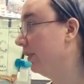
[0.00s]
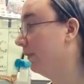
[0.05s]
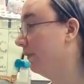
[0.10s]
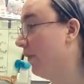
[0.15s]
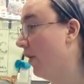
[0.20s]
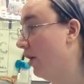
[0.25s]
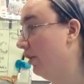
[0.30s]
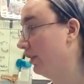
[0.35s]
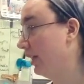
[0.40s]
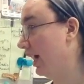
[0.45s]

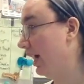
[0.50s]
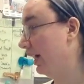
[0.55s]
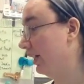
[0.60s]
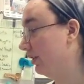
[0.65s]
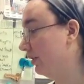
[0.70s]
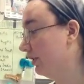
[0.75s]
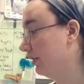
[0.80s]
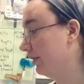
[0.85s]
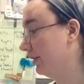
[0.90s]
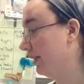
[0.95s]
Fall
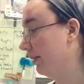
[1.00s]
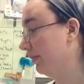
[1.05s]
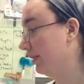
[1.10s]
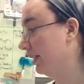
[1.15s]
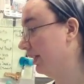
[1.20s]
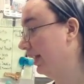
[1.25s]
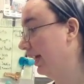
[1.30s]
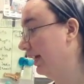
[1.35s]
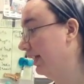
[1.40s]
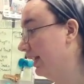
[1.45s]
Guys or
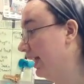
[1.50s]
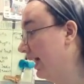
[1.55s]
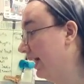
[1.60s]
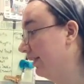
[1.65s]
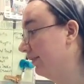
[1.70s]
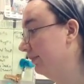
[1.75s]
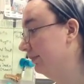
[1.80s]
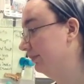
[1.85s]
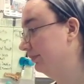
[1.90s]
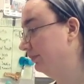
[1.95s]
something like that.